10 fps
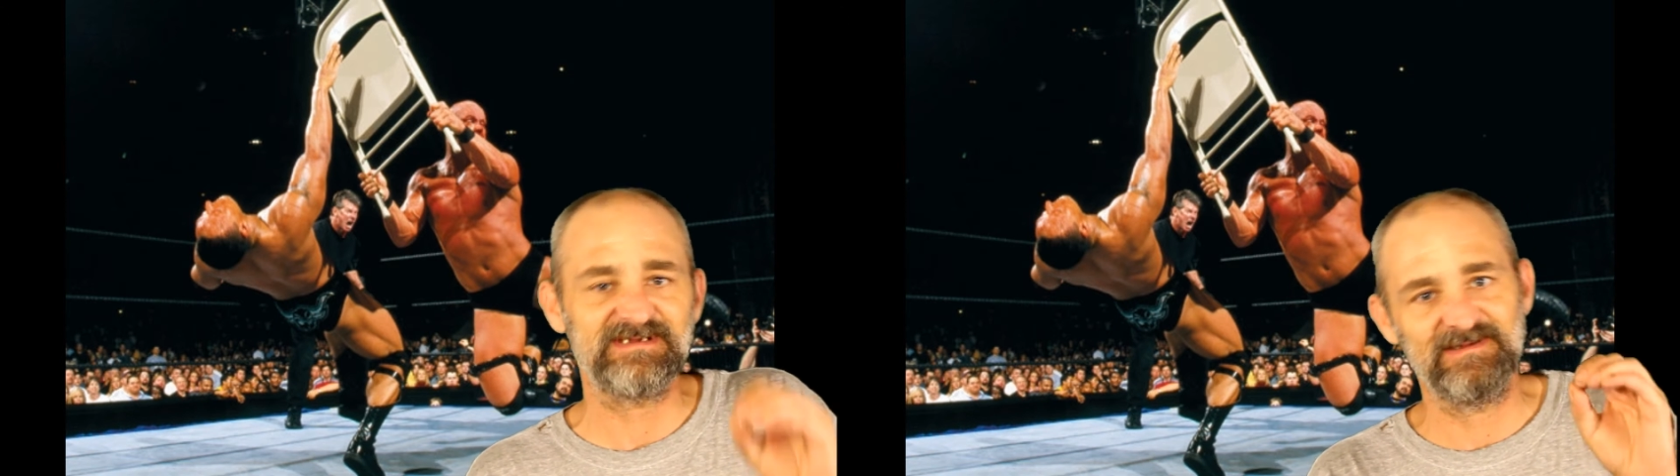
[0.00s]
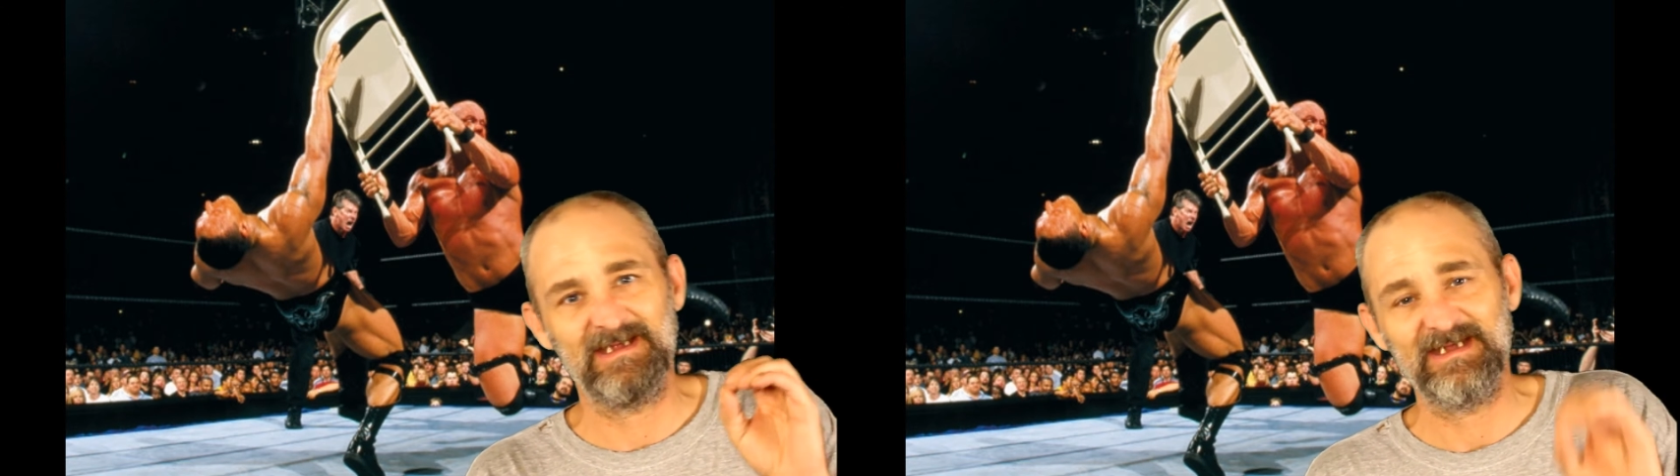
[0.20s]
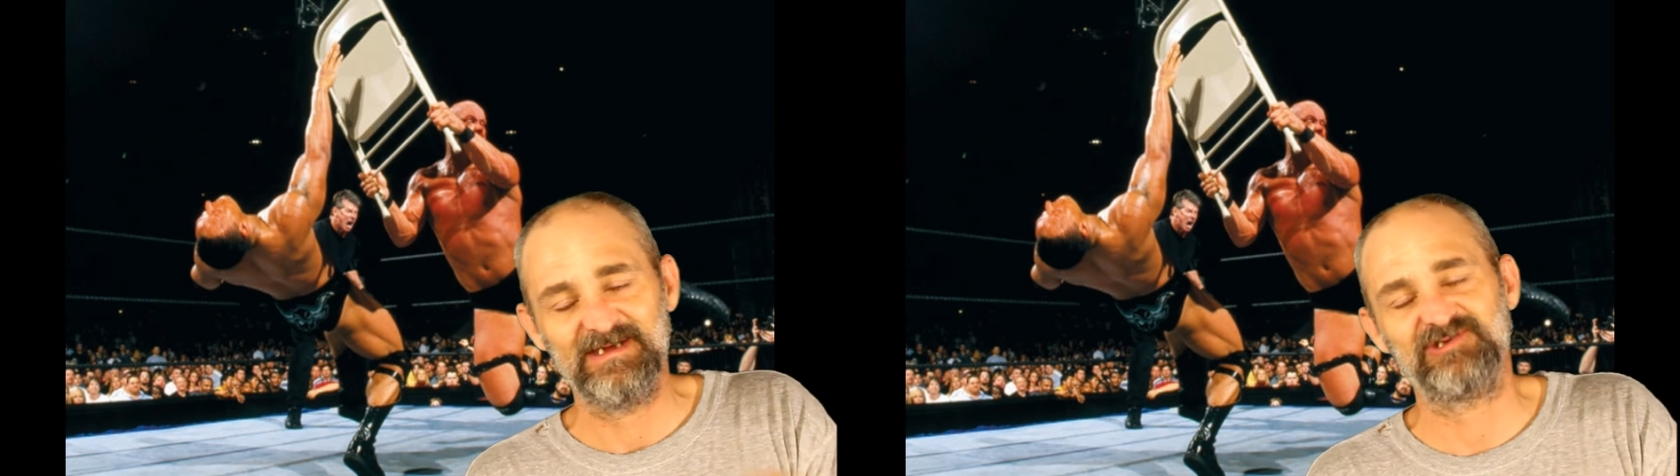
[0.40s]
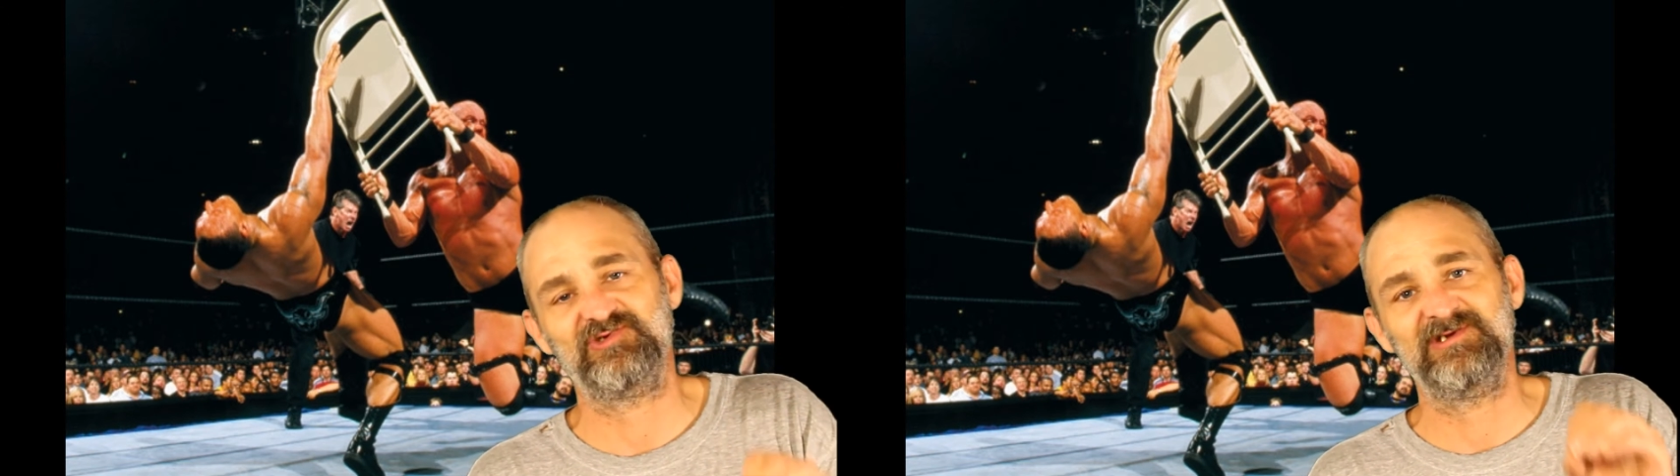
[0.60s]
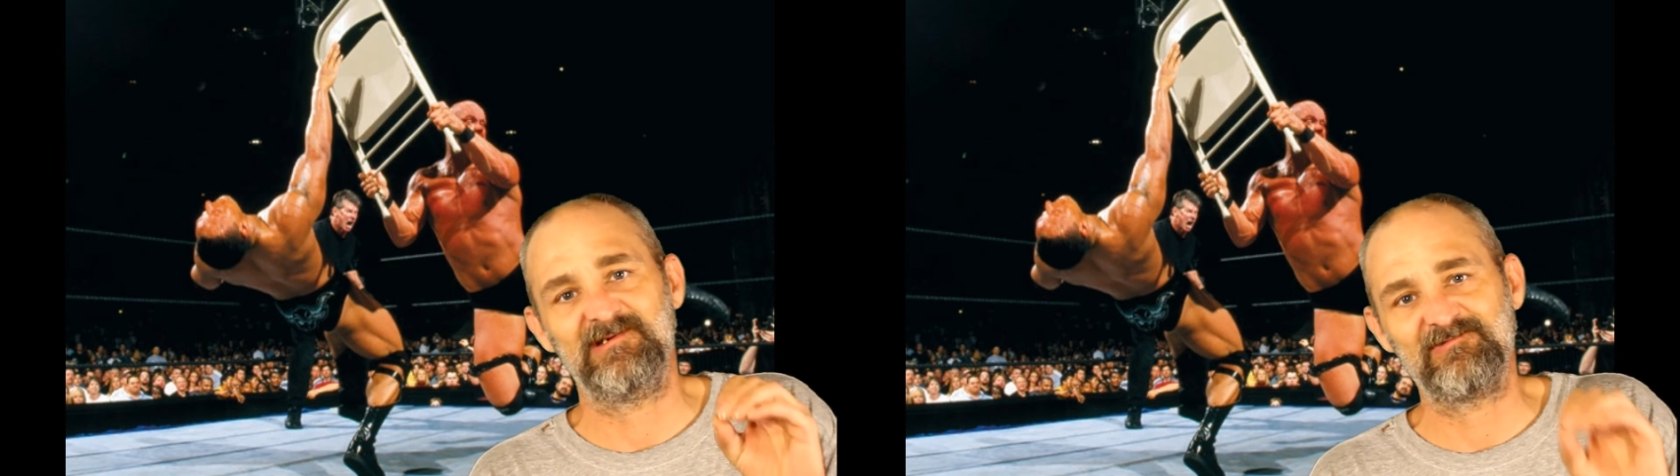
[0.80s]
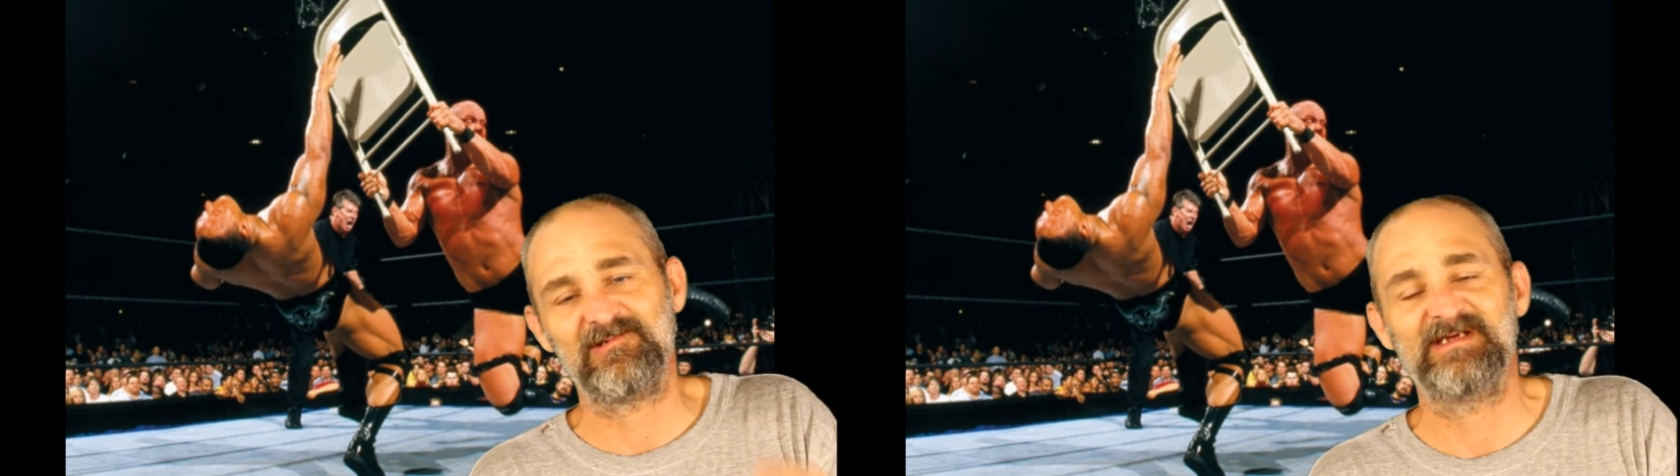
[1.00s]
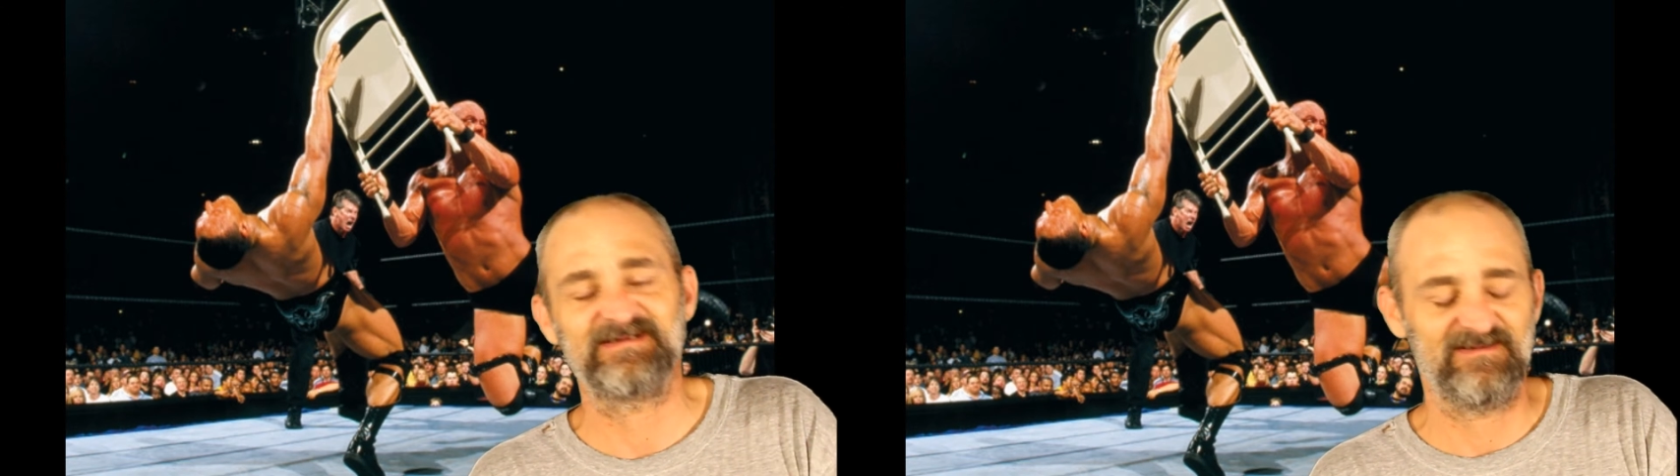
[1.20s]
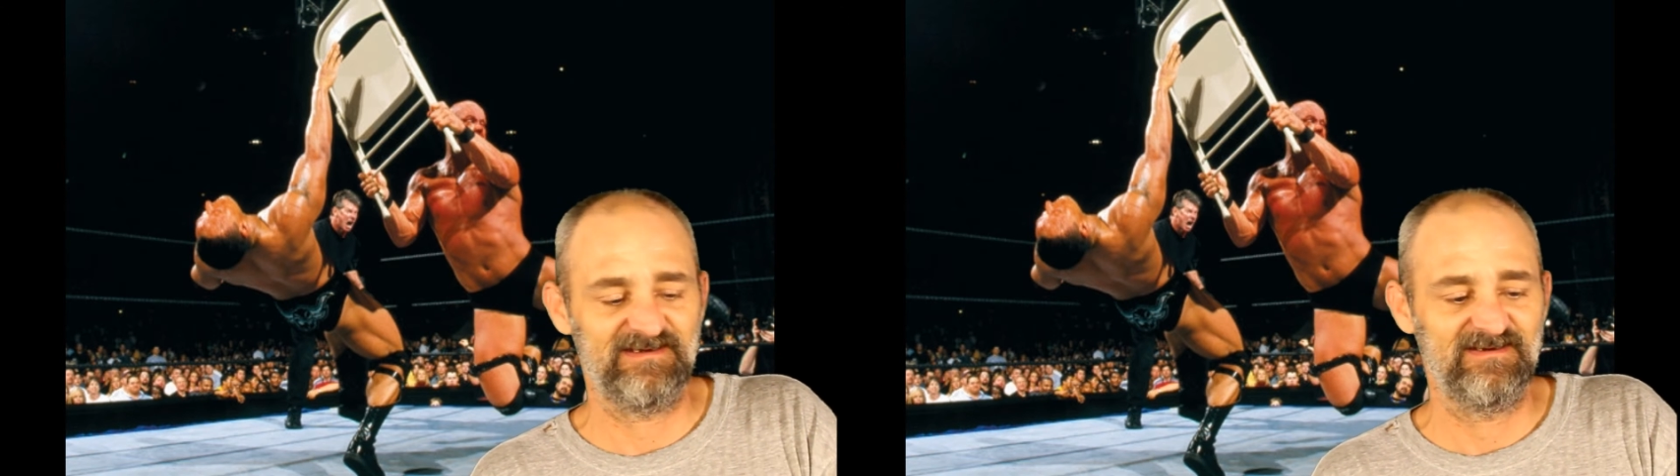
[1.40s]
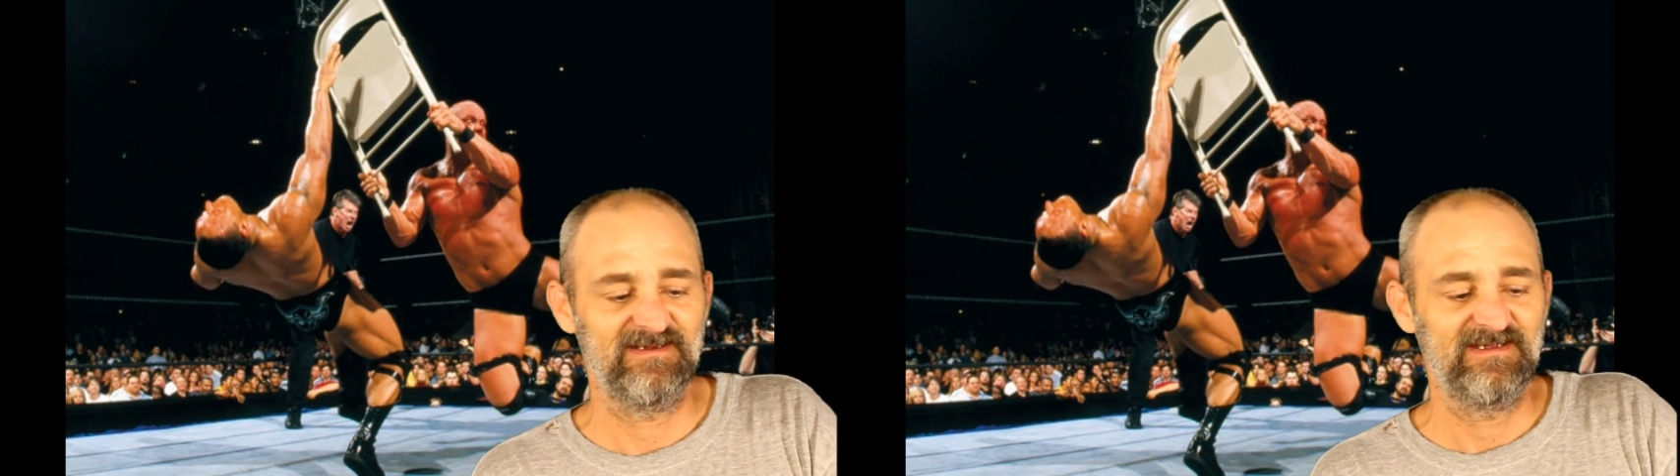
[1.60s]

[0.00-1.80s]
in the history of wrestling.